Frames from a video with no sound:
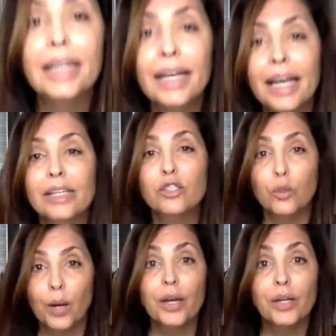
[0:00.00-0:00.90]
again to
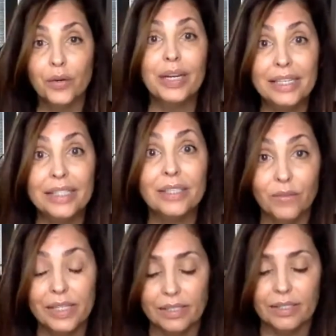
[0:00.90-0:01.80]
where your adhesive
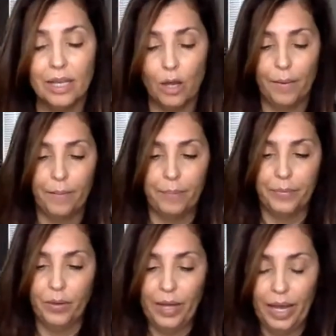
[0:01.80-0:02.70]
is,
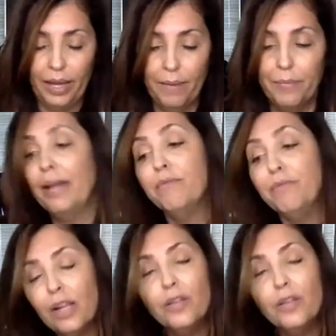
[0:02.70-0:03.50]
okay? And follow